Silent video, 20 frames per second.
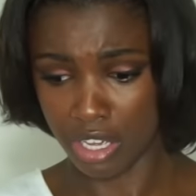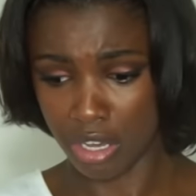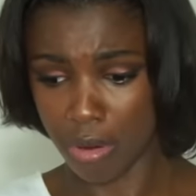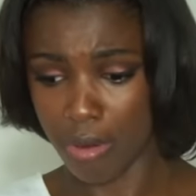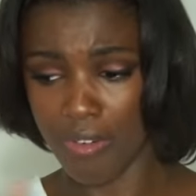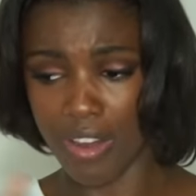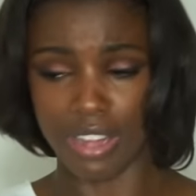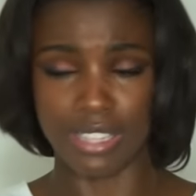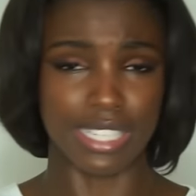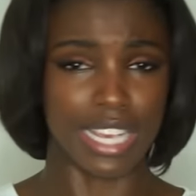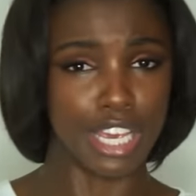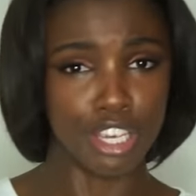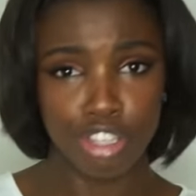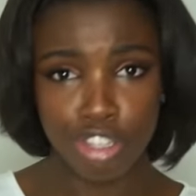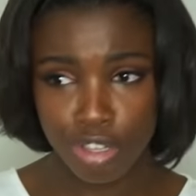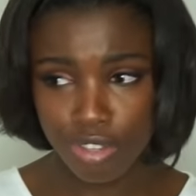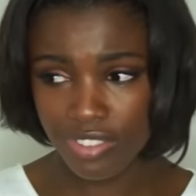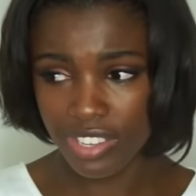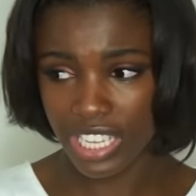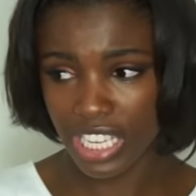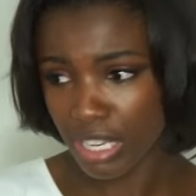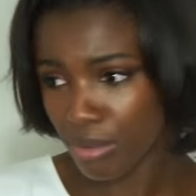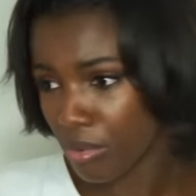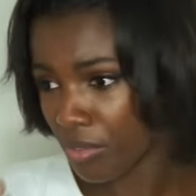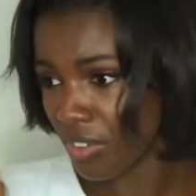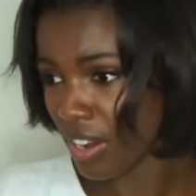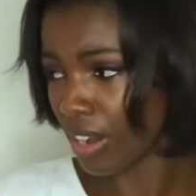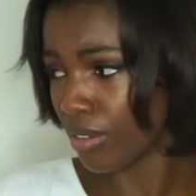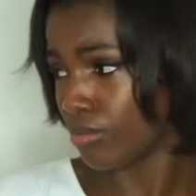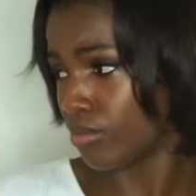without taking you to eat,
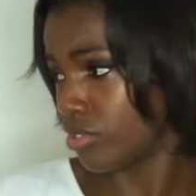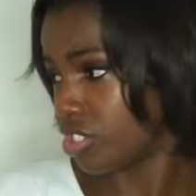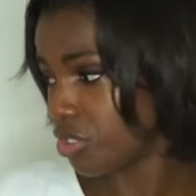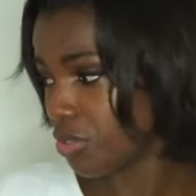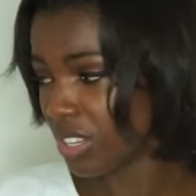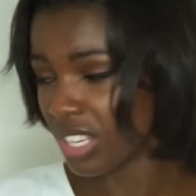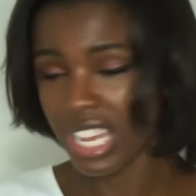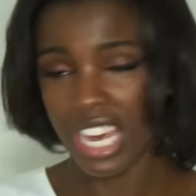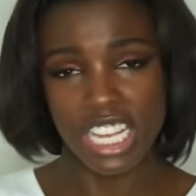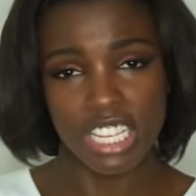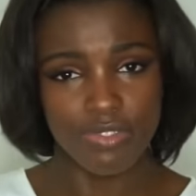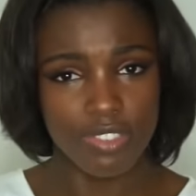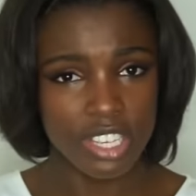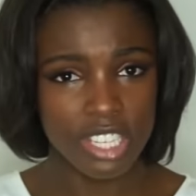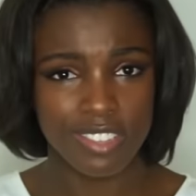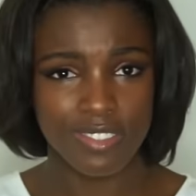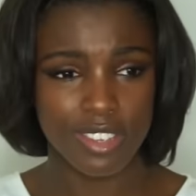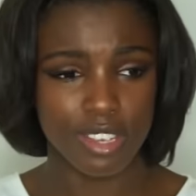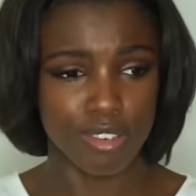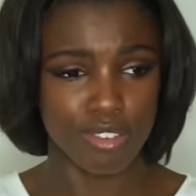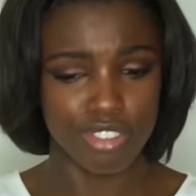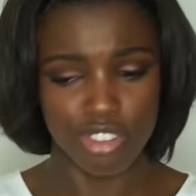without doing nice things to you.